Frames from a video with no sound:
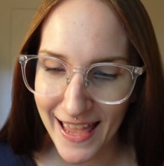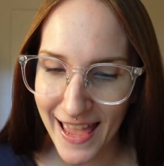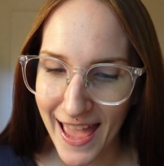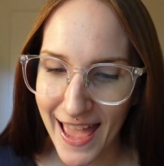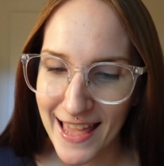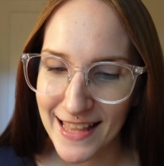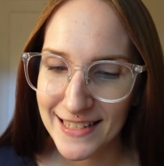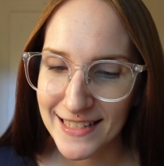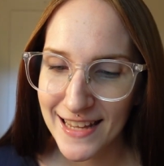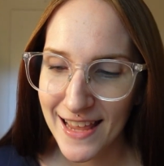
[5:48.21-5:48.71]

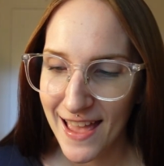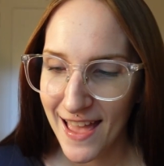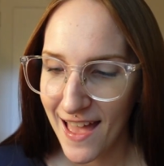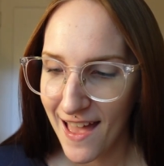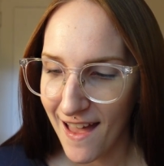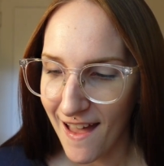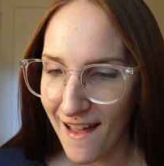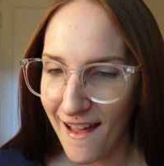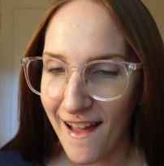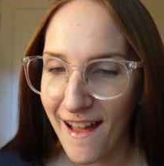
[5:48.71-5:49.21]
And
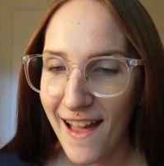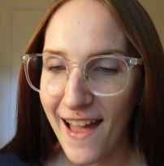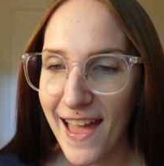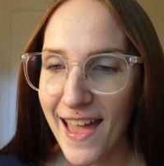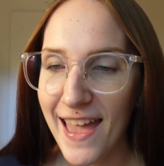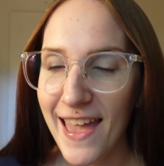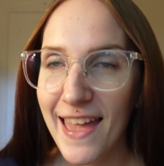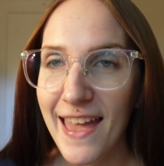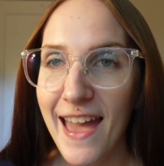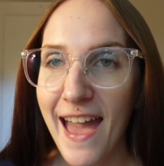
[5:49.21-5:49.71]

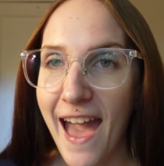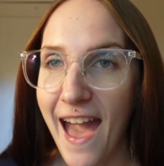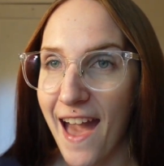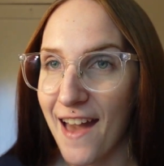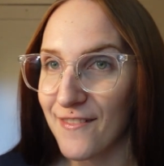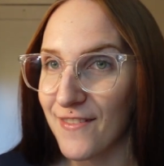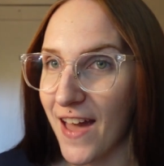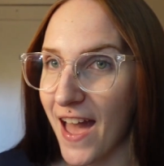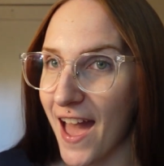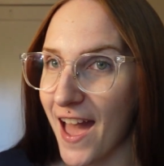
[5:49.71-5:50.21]
I
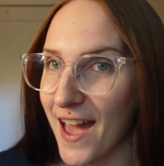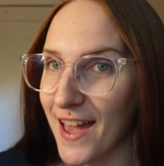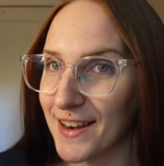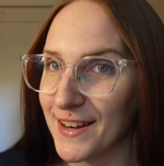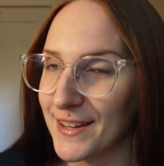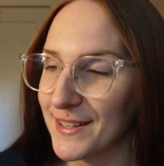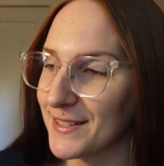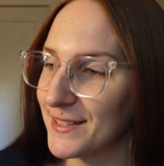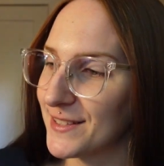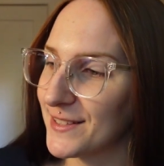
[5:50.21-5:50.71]
have
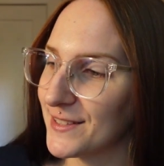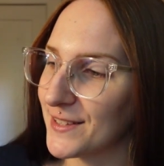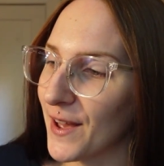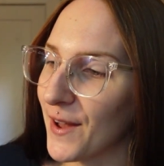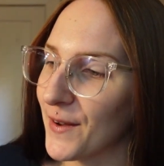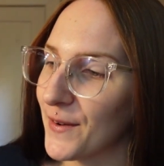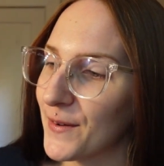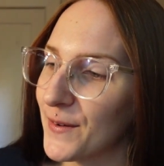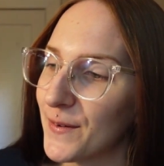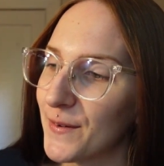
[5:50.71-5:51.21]
had
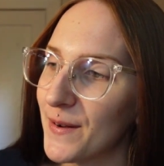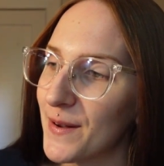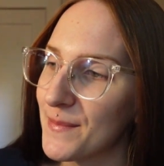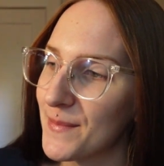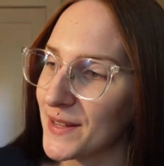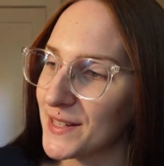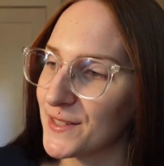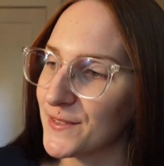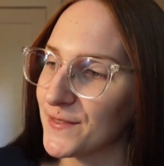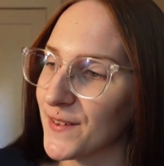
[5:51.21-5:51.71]
so
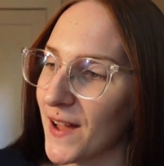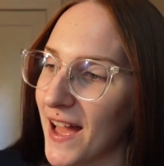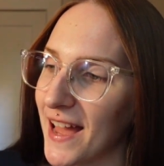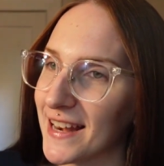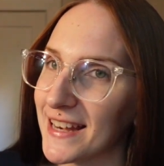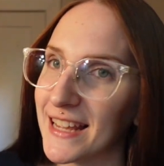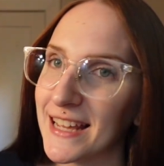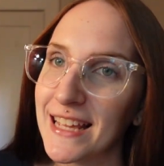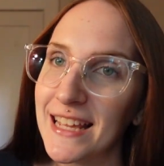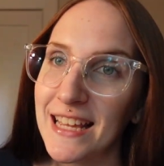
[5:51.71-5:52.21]
much
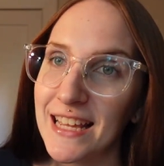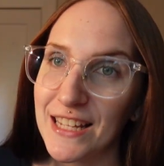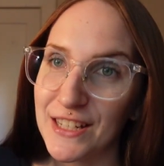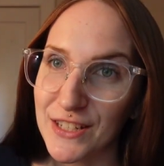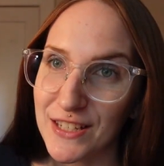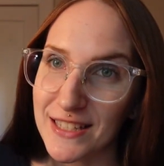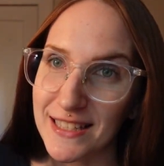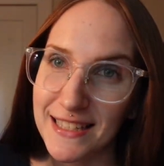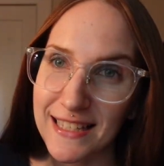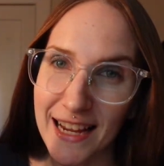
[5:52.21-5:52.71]
fun
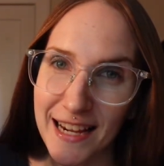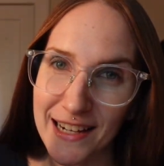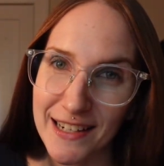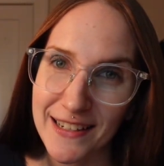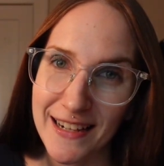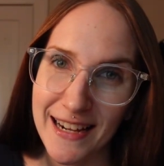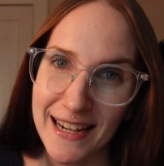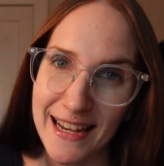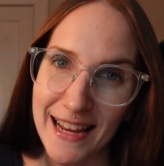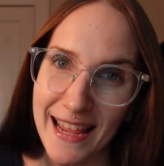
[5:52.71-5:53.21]
just
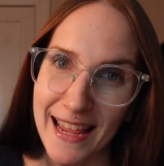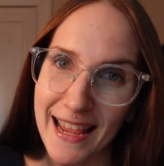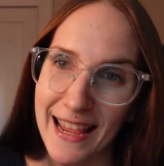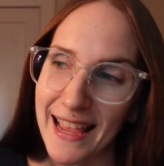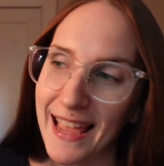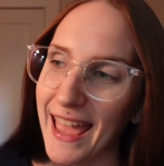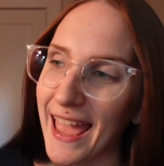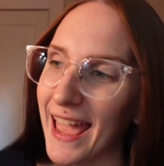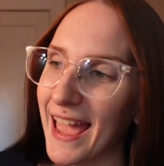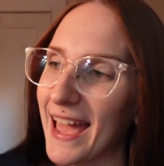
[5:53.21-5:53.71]

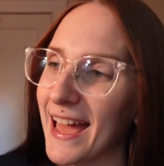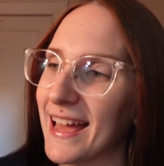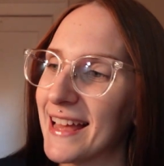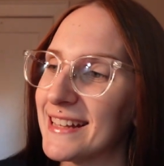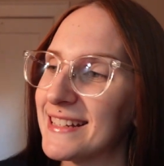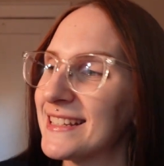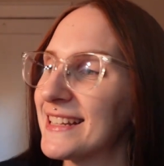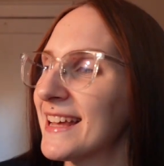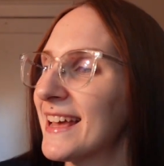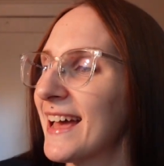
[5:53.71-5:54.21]
decorating,
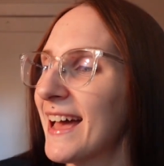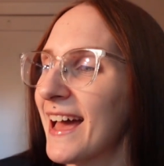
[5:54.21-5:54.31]
and